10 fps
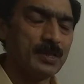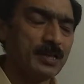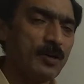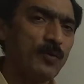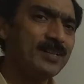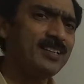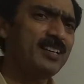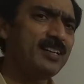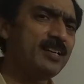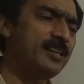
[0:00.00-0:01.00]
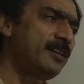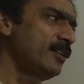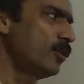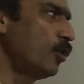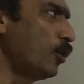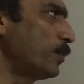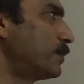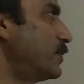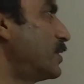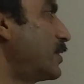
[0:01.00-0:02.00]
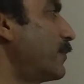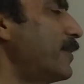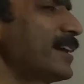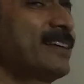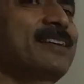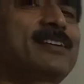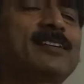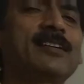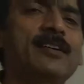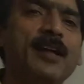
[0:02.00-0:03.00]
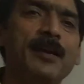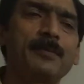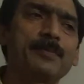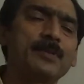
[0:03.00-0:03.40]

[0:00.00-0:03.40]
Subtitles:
Now, what is the need of reflecting type